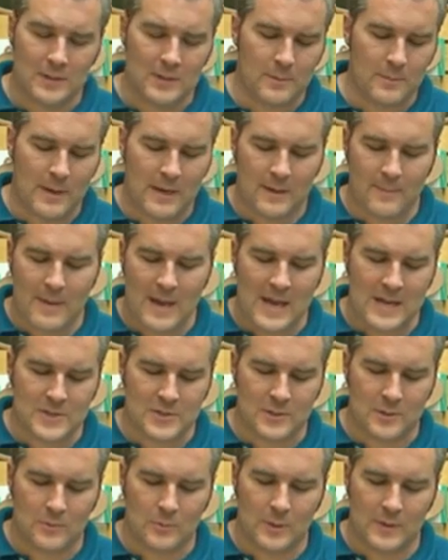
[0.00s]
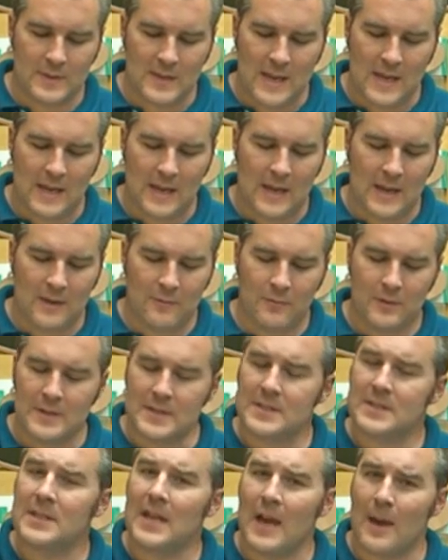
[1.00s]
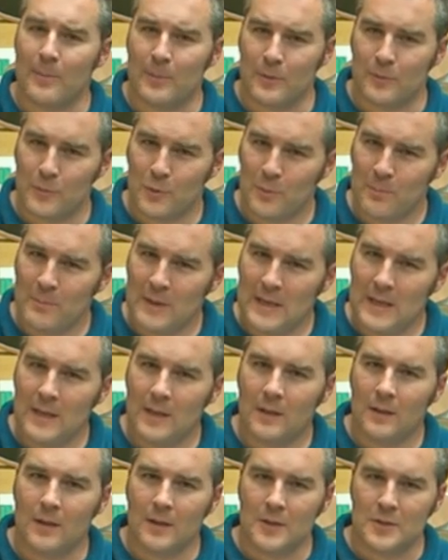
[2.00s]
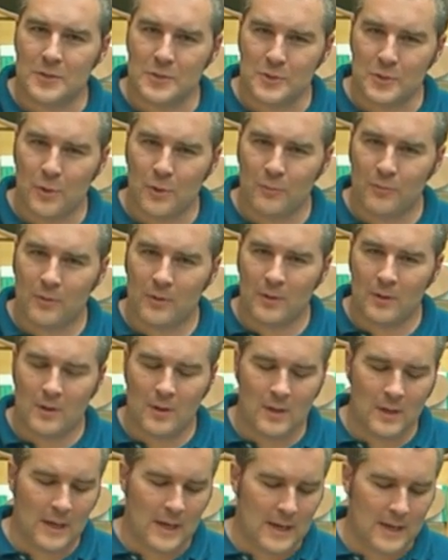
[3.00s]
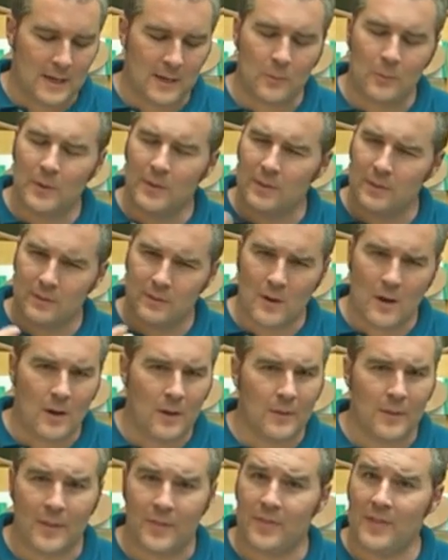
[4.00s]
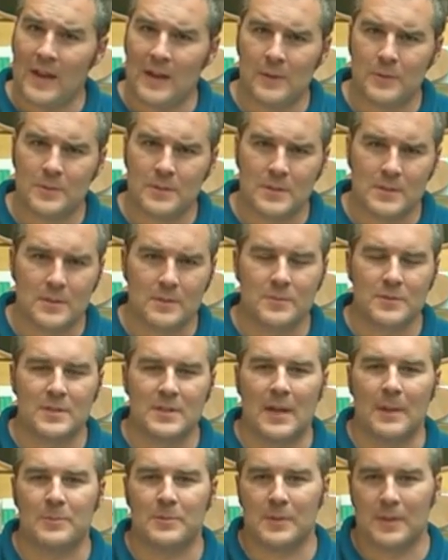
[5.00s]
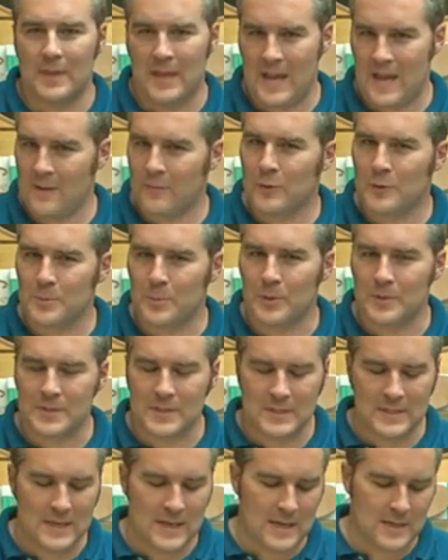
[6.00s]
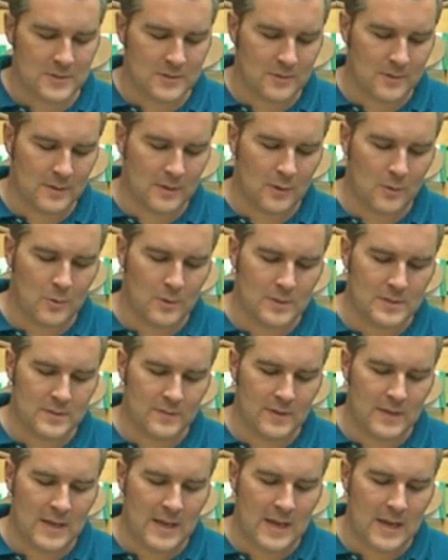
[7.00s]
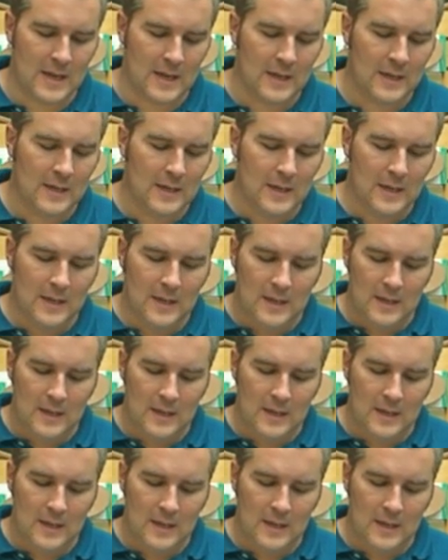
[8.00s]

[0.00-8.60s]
And you might imagine, with taking every step, if your medial arch is over-elongating with all the thousands of steps that the average person takes during the course of a day,